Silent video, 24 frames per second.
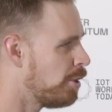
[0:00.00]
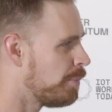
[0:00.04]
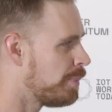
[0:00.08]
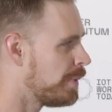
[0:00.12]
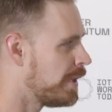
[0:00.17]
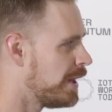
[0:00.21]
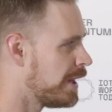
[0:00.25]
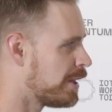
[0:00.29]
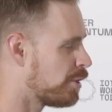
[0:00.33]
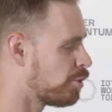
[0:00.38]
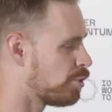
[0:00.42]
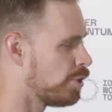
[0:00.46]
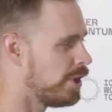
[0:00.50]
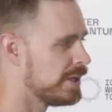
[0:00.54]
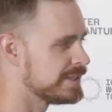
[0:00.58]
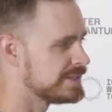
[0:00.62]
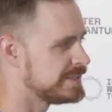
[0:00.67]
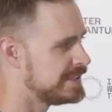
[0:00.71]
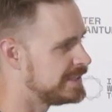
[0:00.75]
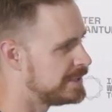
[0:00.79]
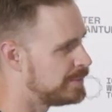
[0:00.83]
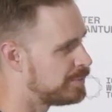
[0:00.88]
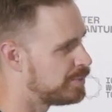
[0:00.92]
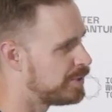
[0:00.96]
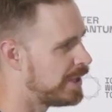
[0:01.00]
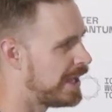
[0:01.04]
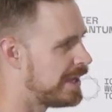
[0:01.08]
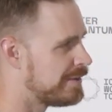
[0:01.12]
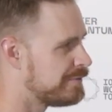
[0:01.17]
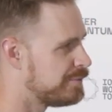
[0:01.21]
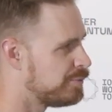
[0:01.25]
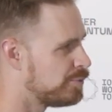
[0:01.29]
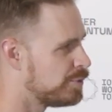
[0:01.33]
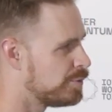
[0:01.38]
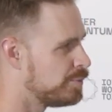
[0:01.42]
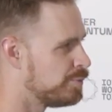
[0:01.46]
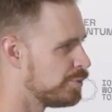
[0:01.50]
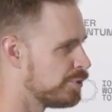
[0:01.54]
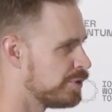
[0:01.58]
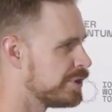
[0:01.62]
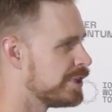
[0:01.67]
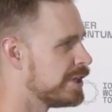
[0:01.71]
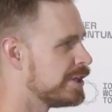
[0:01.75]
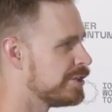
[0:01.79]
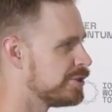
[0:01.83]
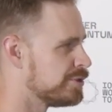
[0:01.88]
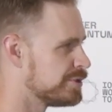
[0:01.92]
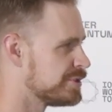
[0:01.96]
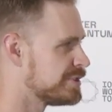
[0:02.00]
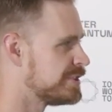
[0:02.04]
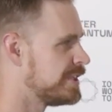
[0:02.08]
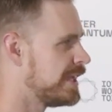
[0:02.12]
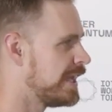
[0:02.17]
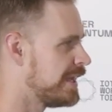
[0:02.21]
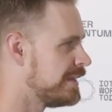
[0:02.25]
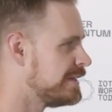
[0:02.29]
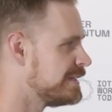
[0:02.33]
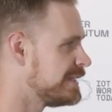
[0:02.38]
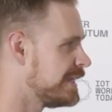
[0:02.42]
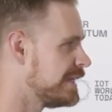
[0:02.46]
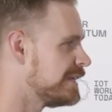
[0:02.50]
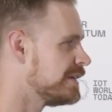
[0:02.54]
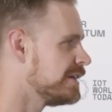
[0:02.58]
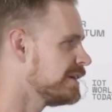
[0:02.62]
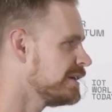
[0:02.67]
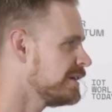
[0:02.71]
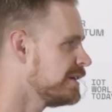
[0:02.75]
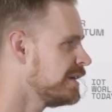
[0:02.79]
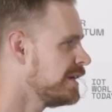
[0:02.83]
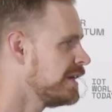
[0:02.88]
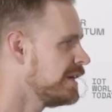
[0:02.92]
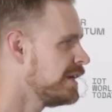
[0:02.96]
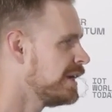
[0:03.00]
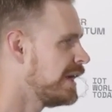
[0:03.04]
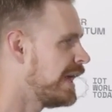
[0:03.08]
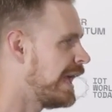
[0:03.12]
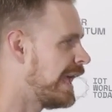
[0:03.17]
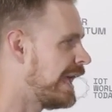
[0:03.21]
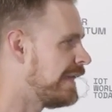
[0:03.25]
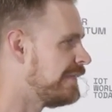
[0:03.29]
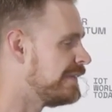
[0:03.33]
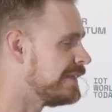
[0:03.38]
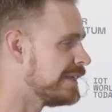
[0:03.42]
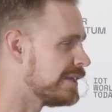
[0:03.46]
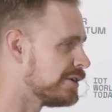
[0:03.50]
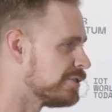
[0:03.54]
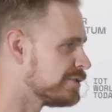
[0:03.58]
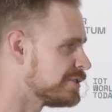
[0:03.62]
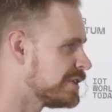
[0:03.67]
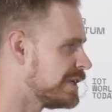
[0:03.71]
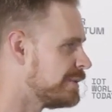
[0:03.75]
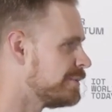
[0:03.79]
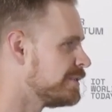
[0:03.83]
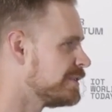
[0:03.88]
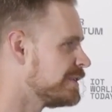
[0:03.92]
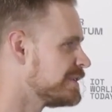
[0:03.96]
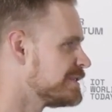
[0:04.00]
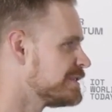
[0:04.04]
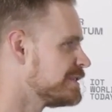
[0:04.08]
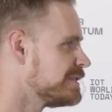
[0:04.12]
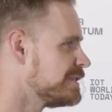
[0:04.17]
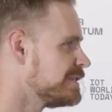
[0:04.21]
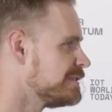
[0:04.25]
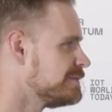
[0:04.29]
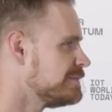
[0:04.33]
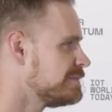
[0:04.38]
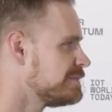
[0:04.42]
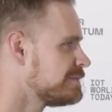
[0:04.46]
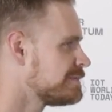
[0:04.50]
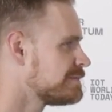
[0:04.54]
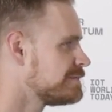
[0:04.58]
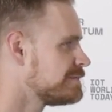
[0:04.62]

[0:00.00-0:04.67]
help across any platform really understand data and the entertainment that's in it.